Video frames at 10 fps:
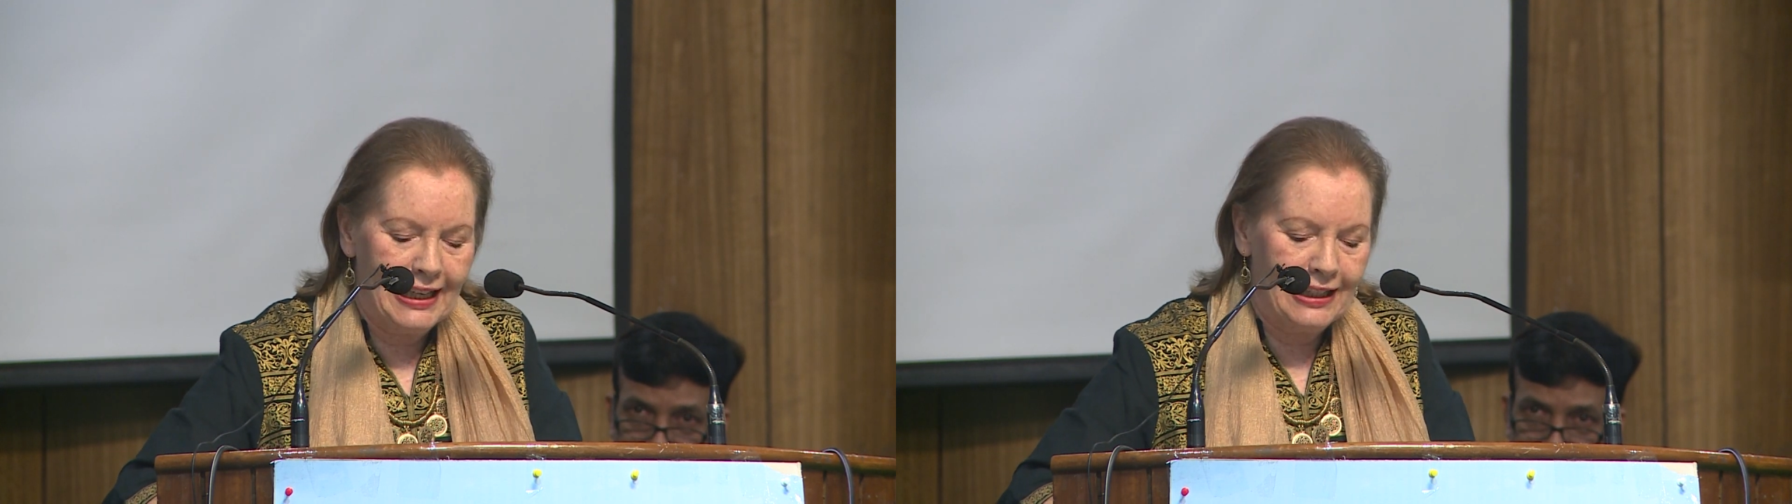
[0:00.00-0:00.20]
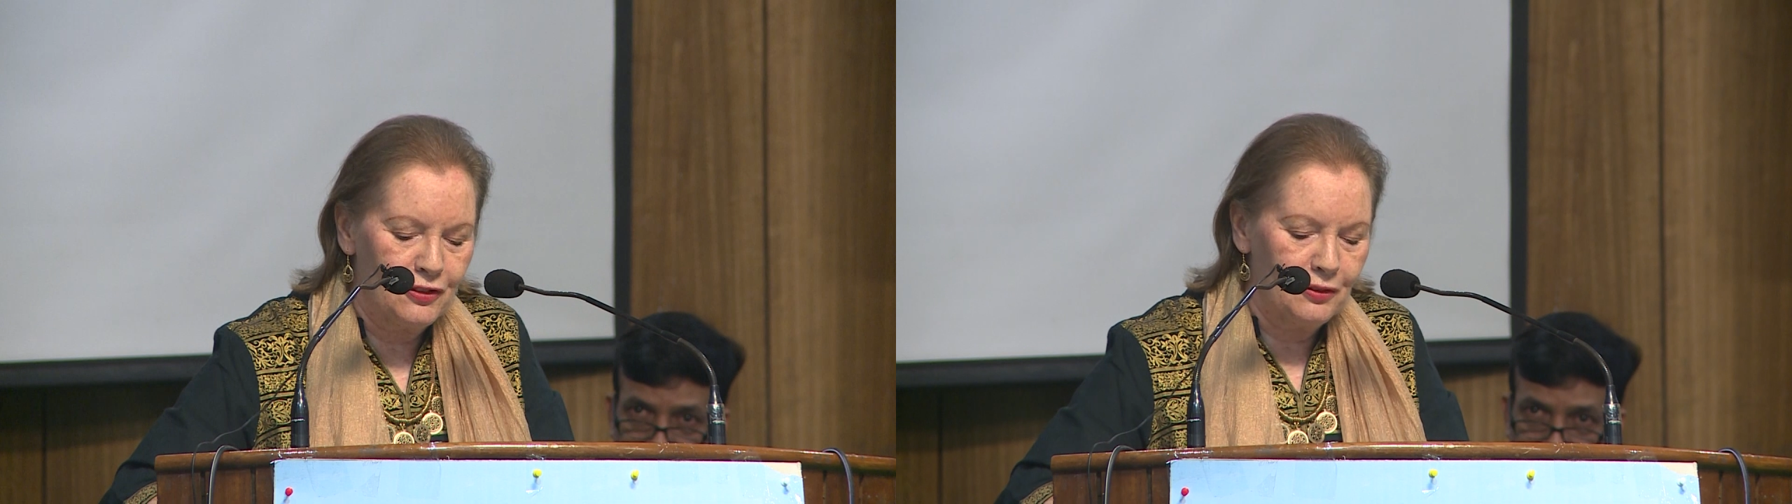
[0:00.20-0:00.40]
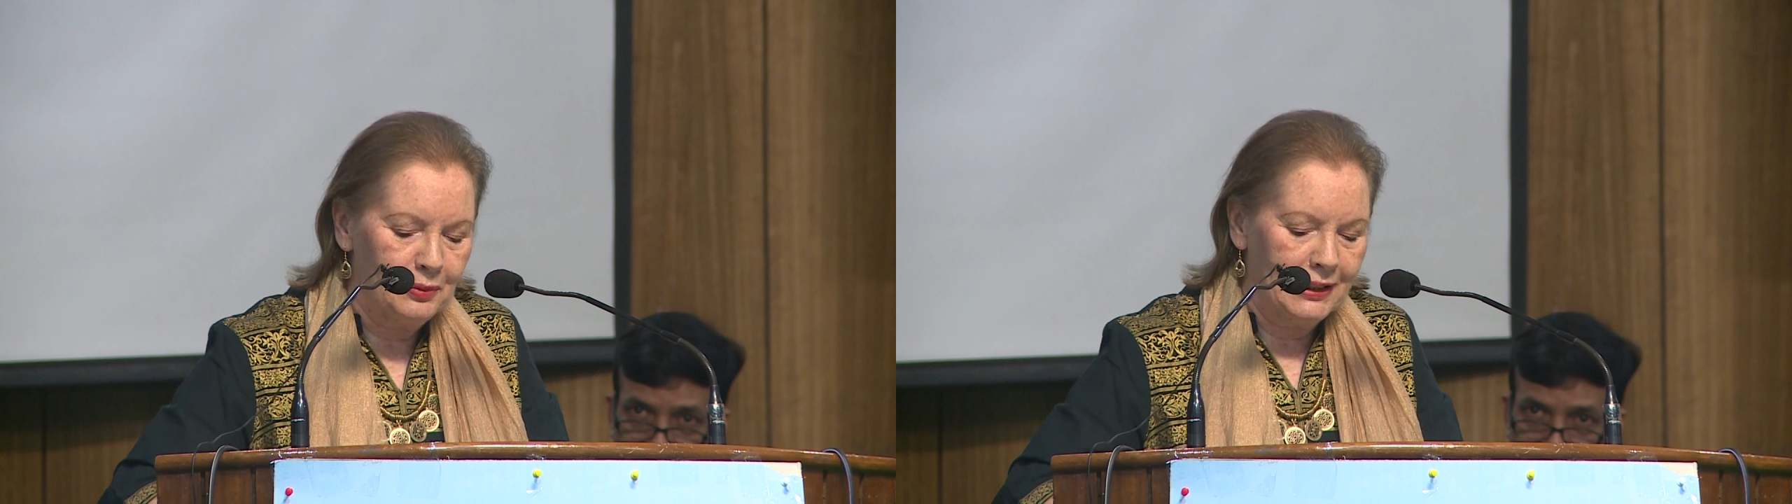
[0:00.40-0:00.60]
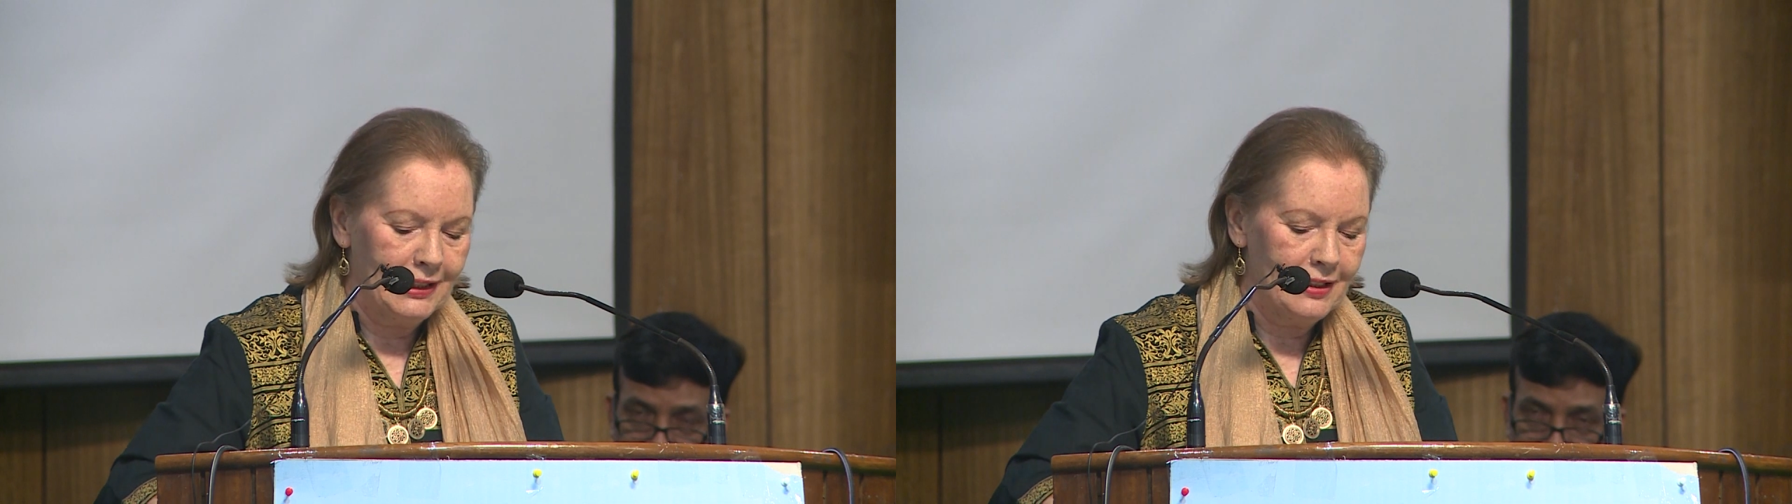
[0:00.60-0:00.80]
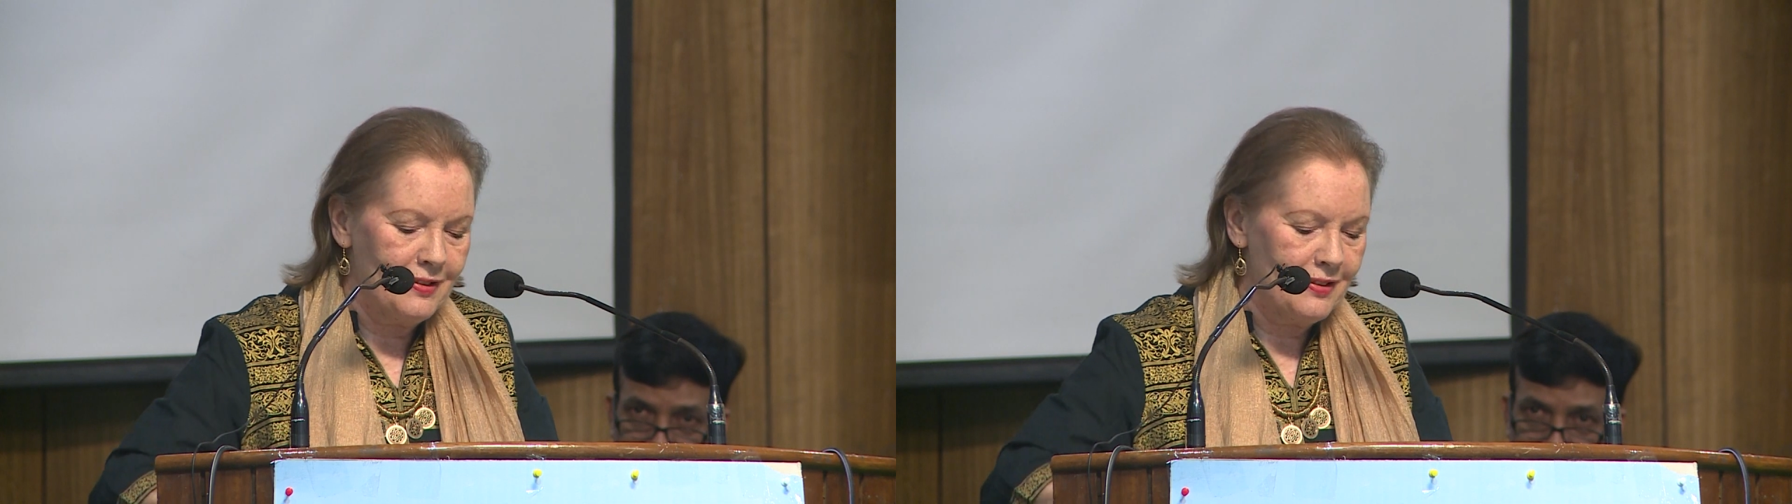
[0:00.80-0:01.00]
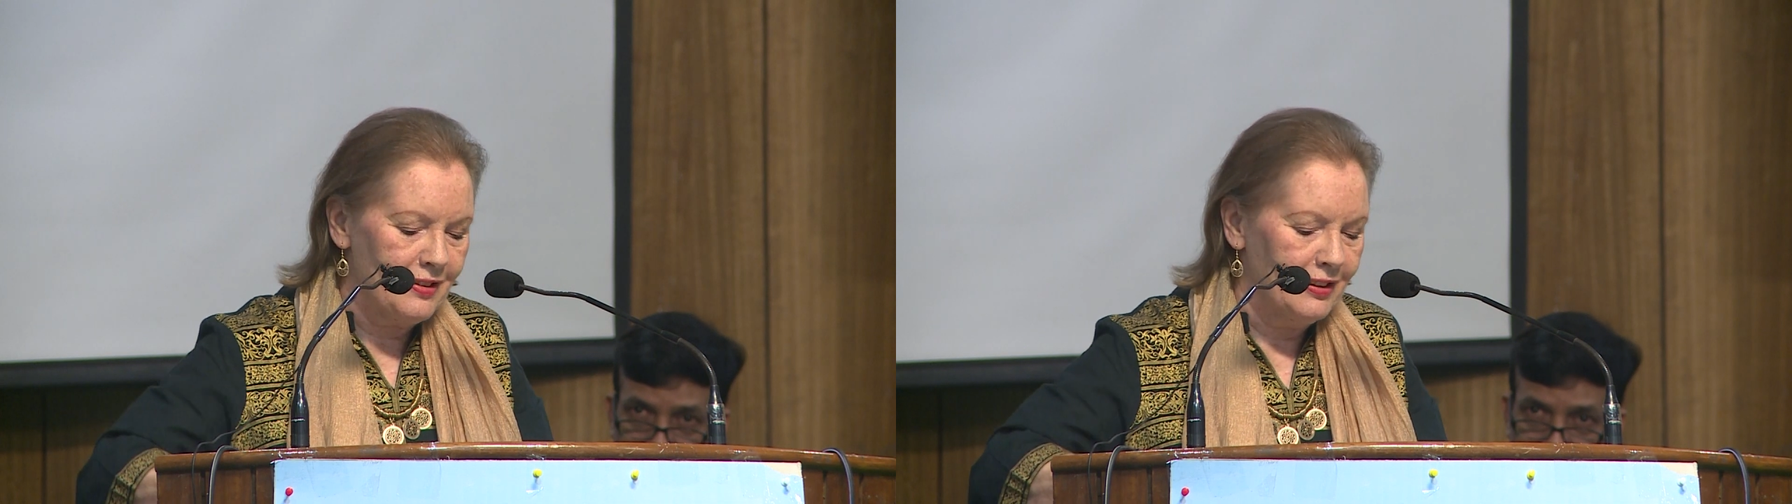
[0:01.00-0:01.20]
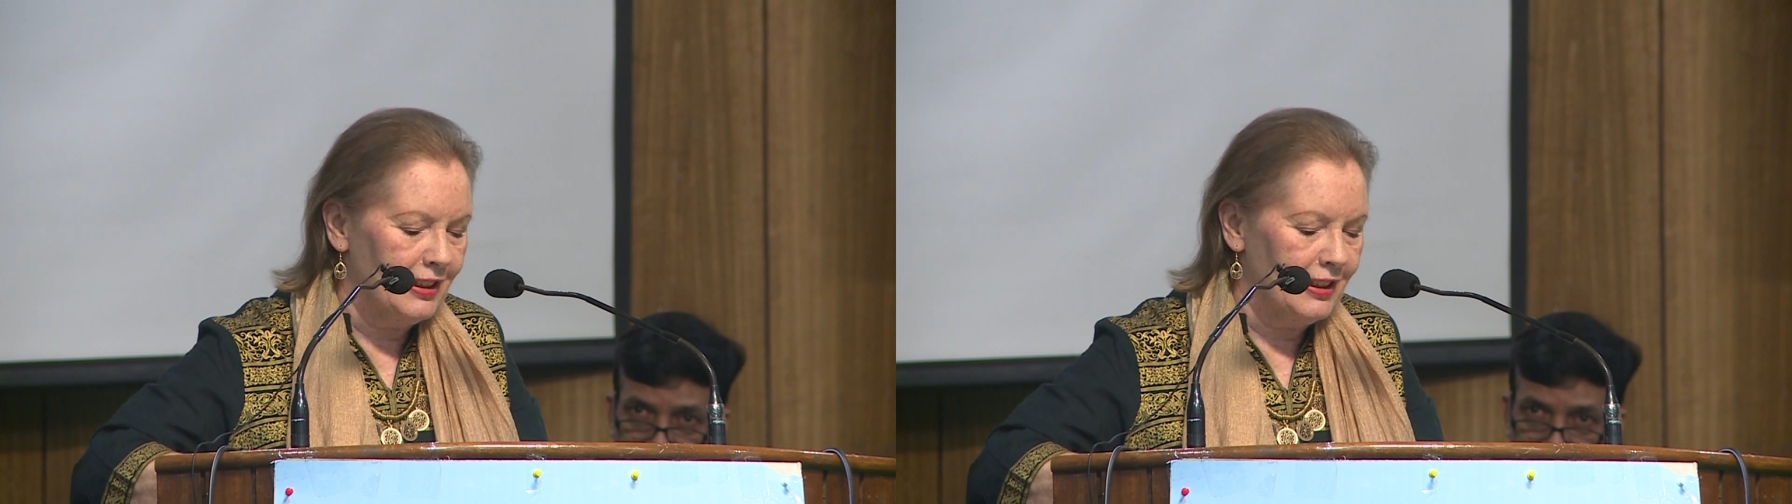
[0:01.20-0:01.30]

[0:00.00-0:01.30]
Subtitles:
out of place,